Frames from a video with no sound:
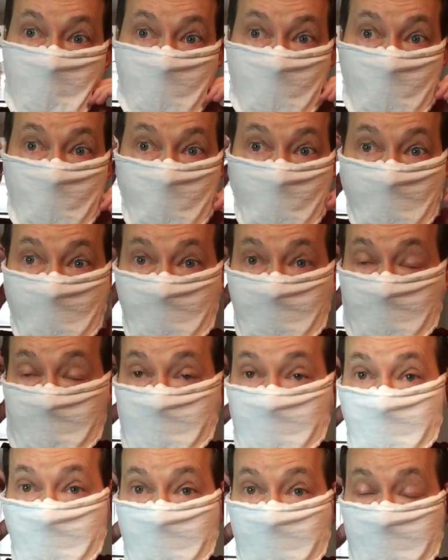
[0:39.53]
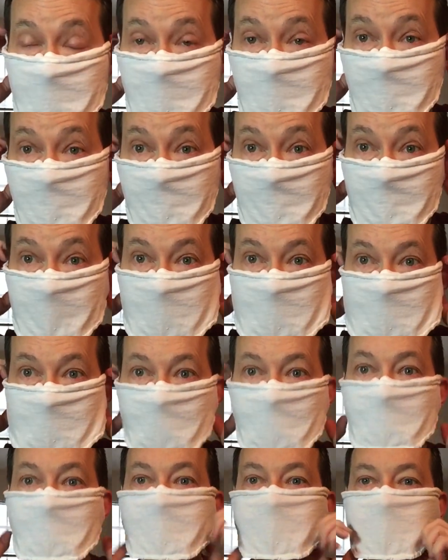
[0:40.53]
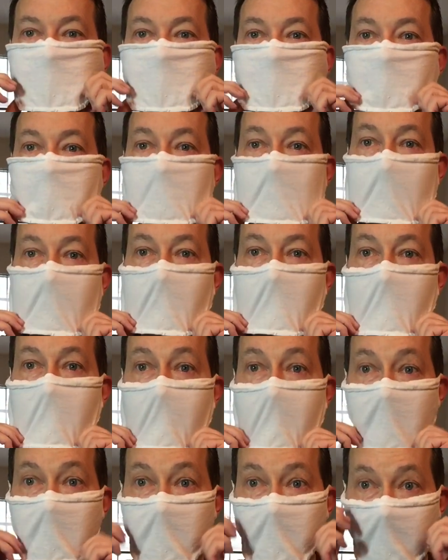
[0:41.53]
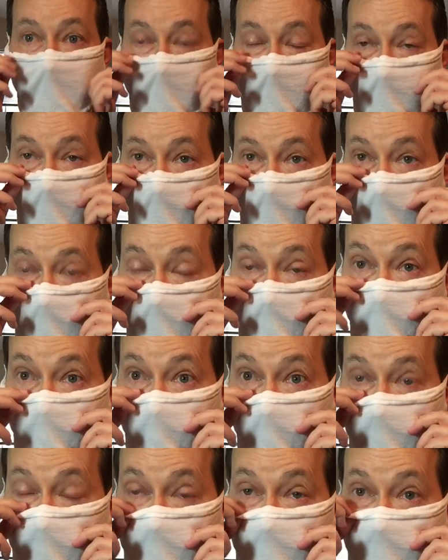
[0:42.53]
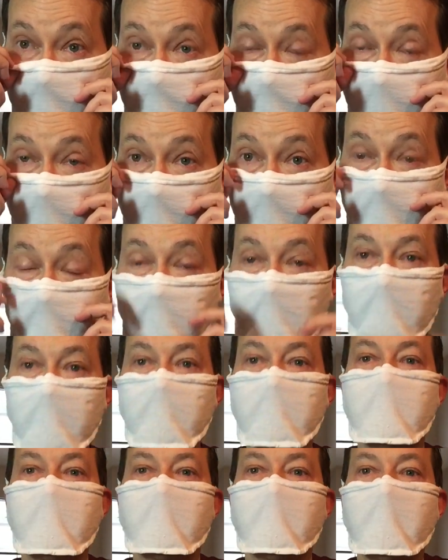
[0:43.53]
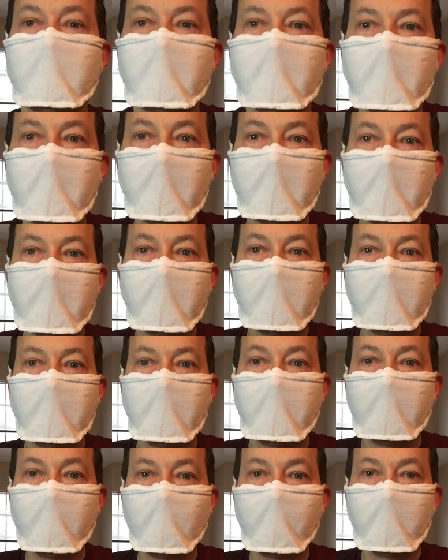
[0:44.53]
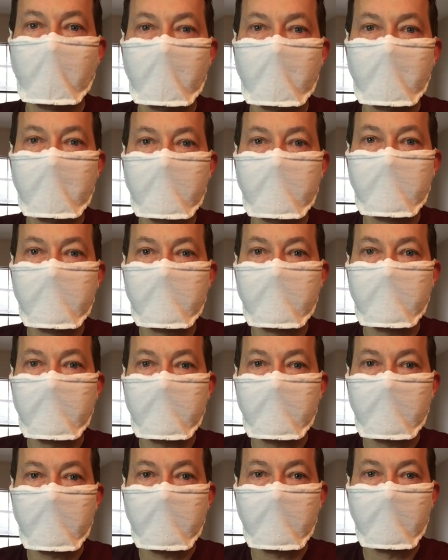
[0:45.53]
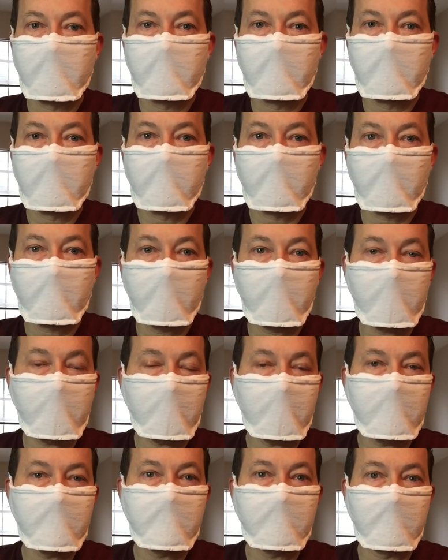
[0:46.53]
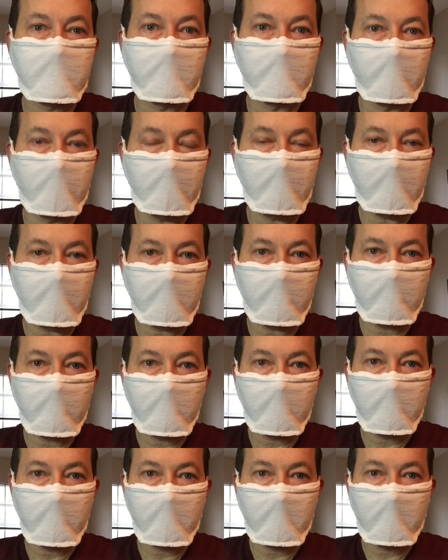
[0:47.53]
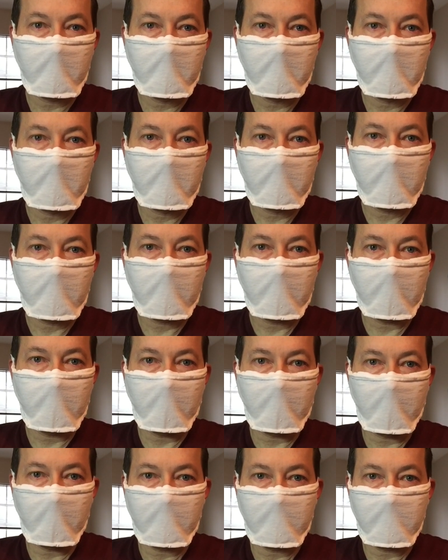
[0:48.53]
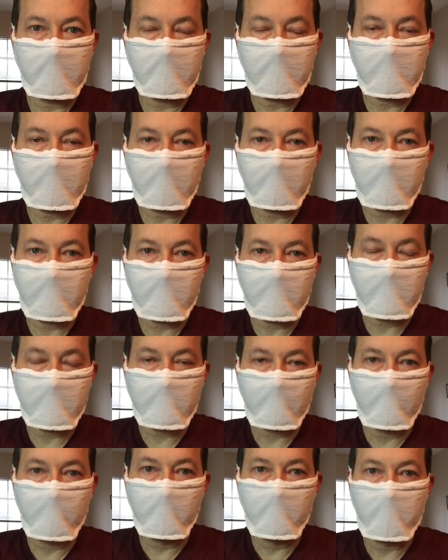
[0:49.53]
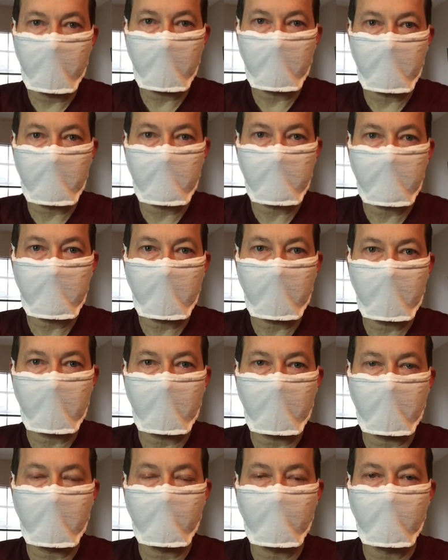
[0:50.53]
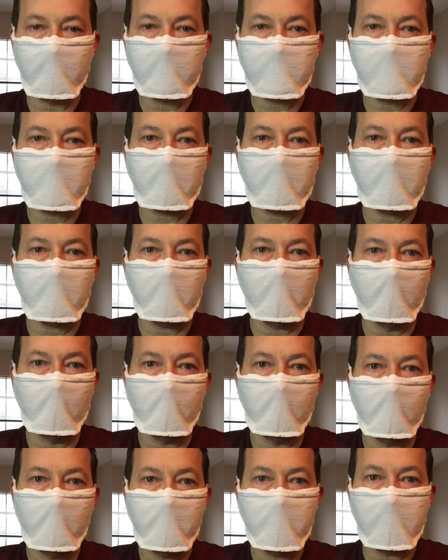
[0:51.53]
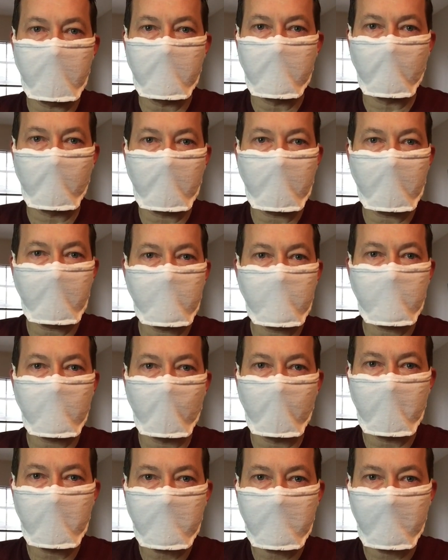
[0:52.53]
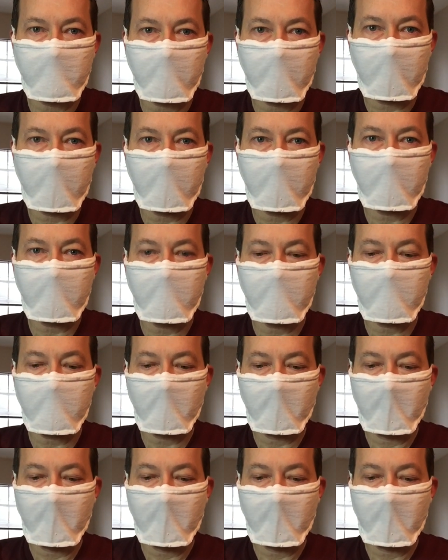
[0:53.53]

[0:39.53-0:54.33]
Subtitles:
While this may not be the prettiest mask, it was pretty easy to make, and it takes just a few minutes. And if you're stuck at home and don't have sewing supplies